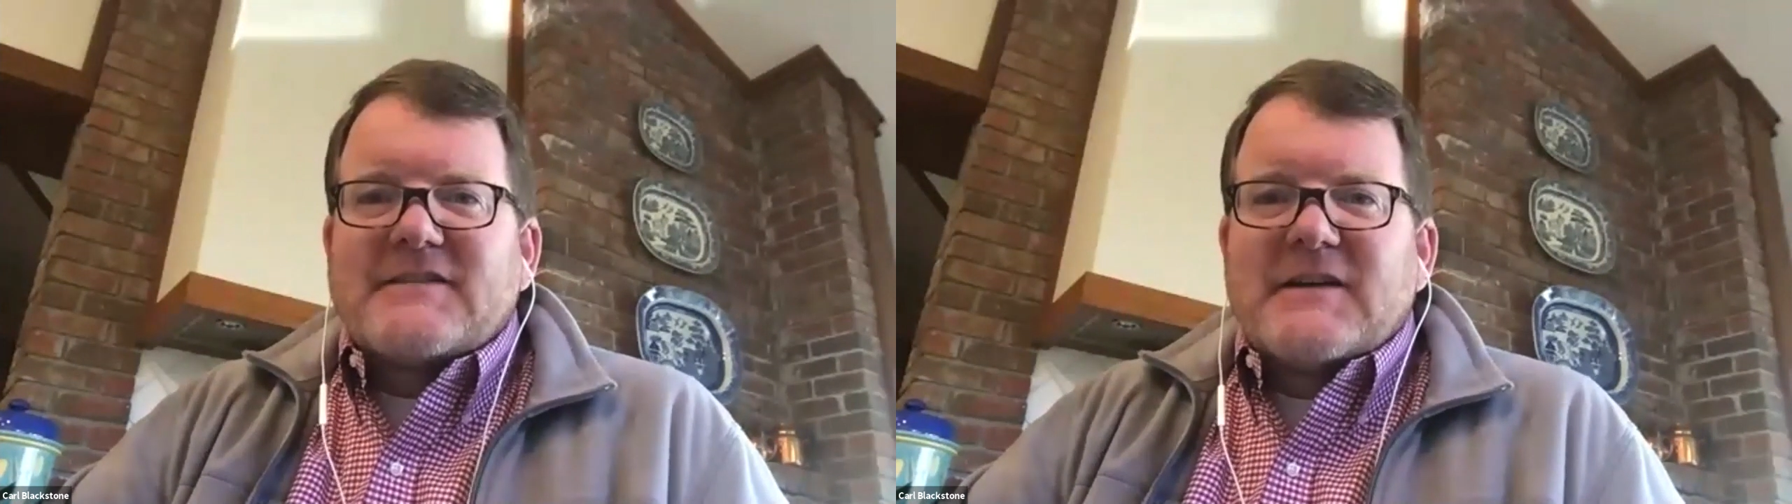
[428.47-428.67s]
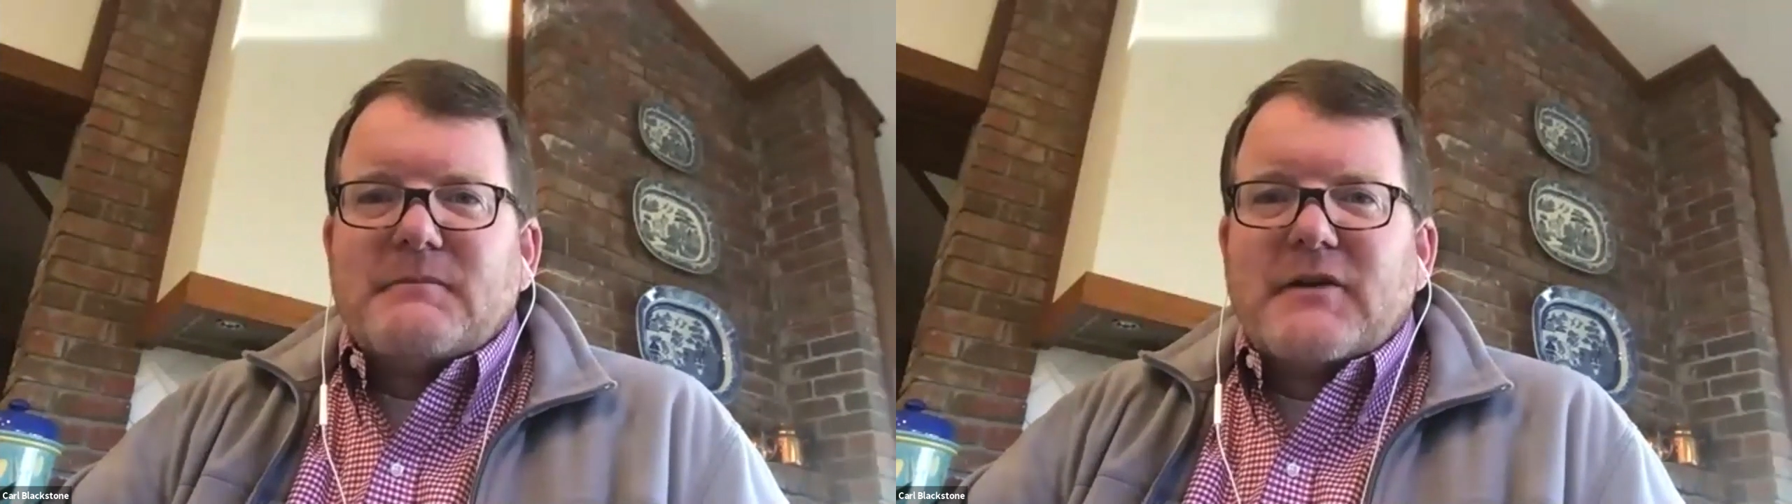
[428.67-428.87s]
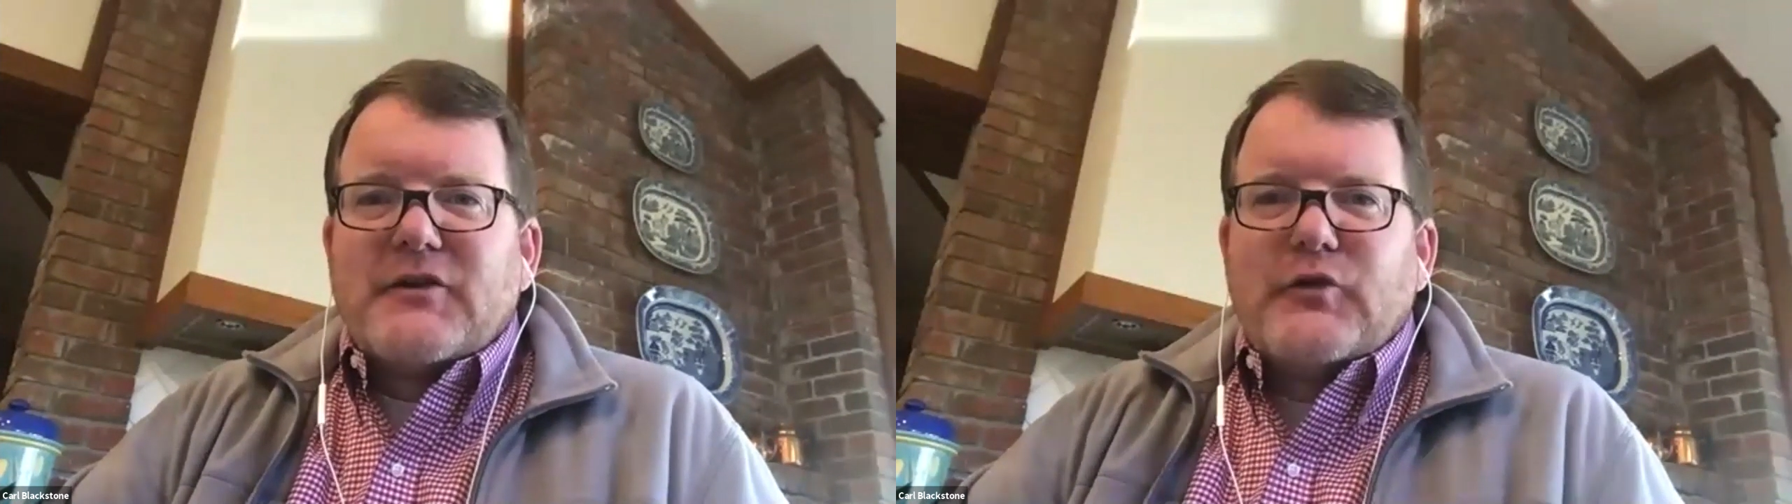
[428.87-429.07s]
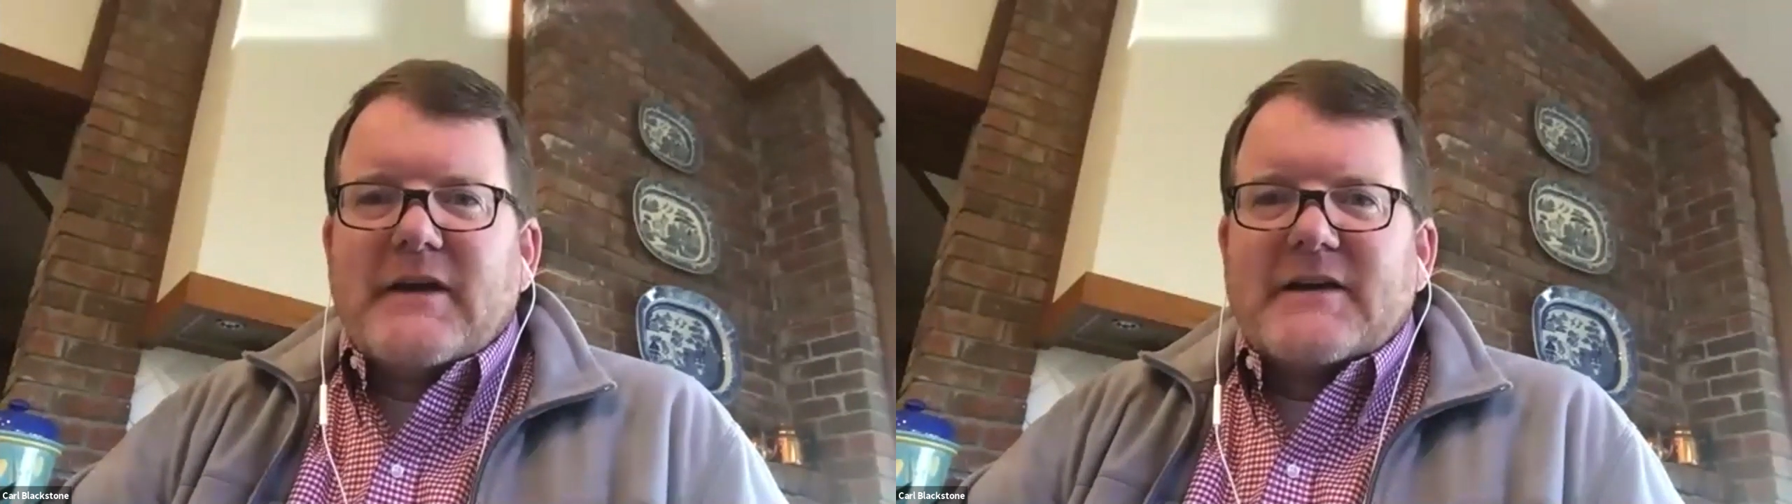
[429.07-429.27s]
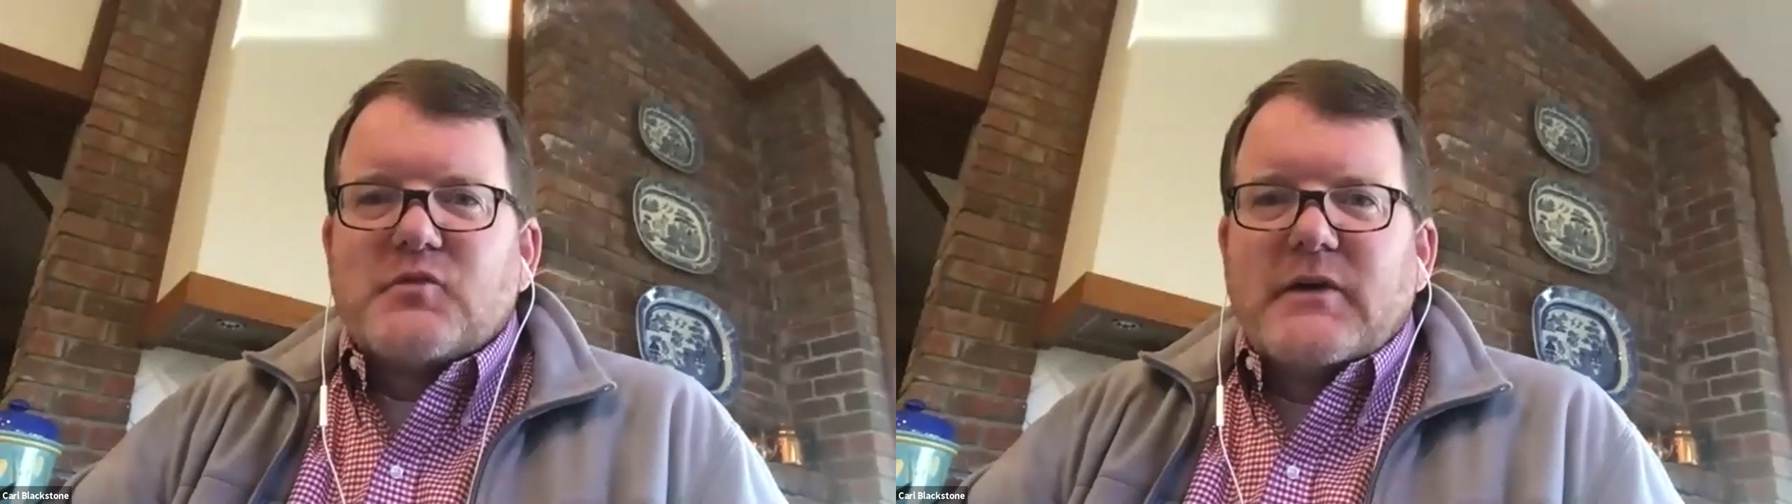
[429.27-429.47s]
something to do
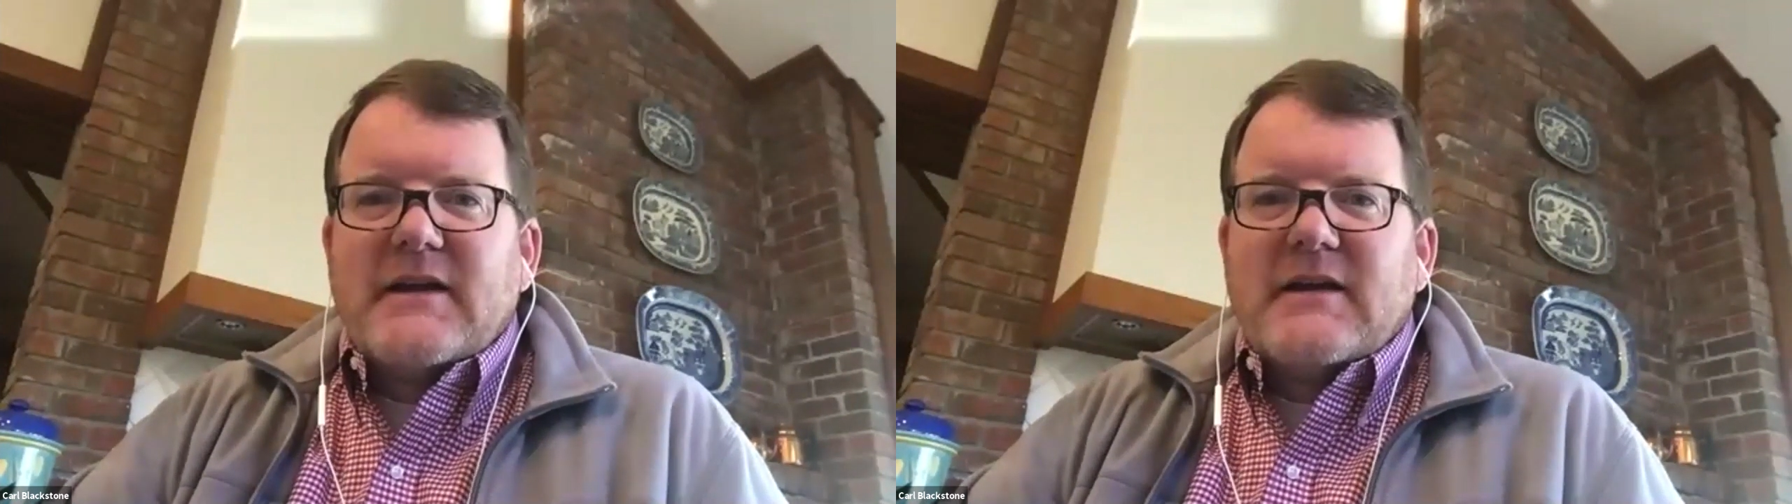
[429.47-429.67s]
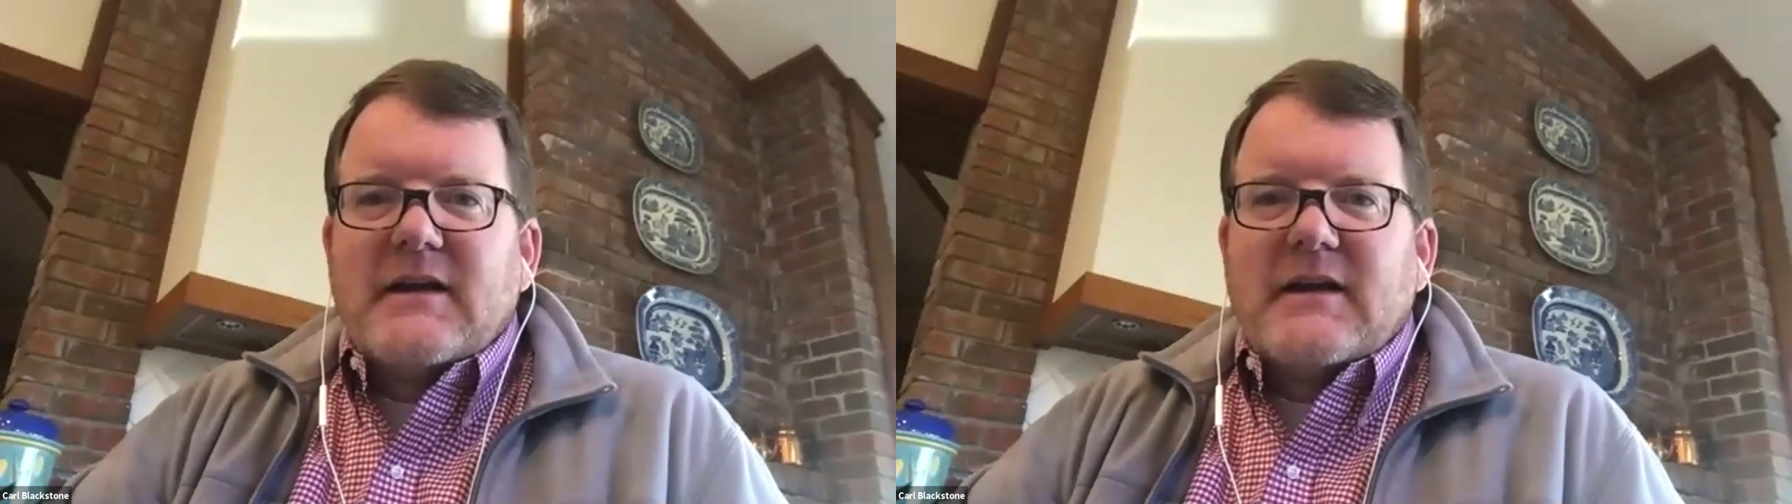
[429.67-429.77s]
next week